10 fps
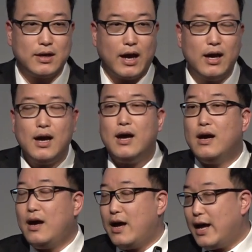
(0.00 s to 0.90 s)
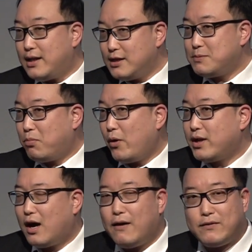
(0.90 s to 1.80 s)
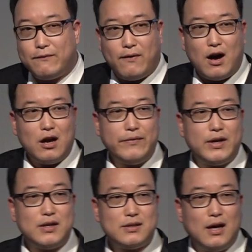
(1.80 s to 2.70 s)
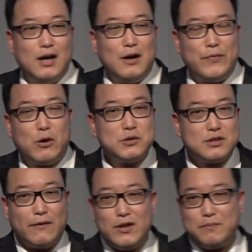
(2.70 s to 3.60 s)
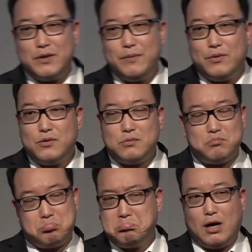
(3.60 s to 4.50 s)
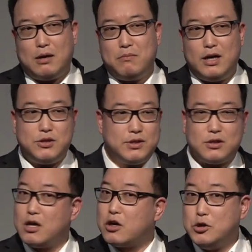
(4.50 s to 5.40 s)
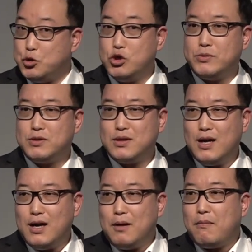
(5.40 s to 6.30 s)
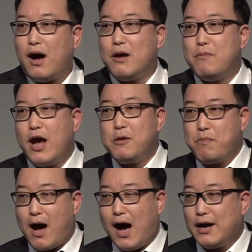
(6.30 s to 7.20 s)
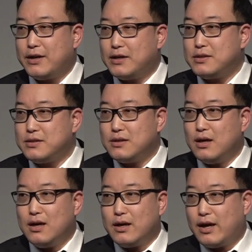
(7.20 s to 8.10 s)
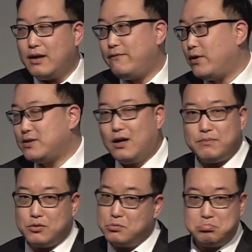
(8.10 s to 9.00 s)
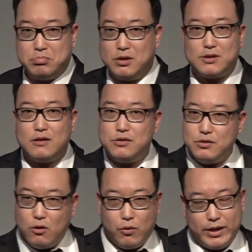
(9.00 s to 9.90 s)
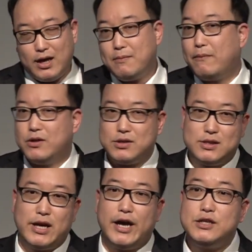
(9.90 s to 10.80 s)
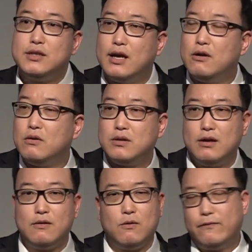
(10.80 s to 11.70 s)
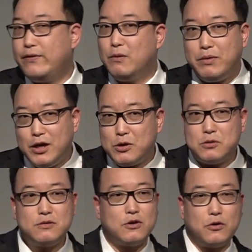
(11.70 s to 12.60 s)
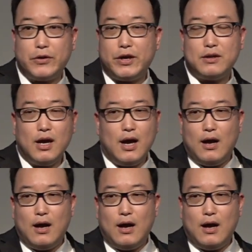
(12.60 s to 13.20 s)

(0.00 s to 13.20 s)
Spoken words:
okay? At this point, after 5 years, those 70 people may just consumers. My main partners, okay, for example, who already came up to the stage, they're Filipinos, Korean.